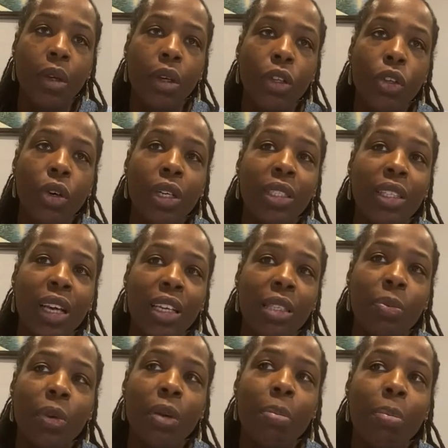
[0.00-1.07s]
Your
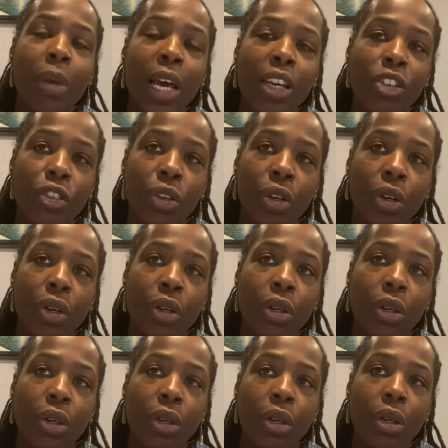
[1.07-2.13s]
desperate measure
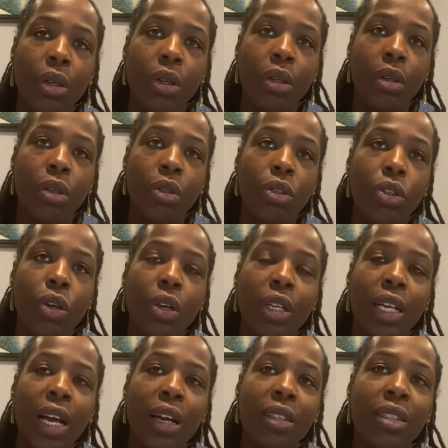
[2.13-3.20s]
turned
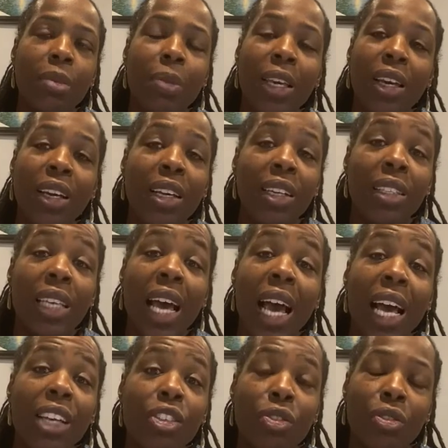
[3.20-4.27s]
out to be a
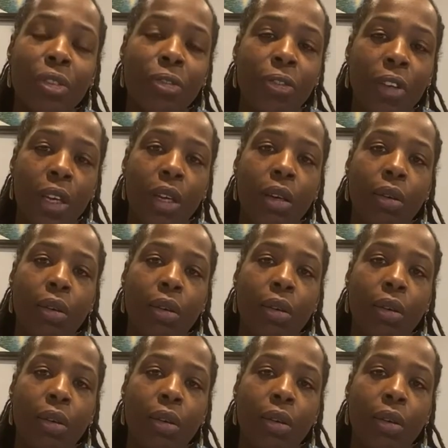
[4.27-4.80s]
catastrophe.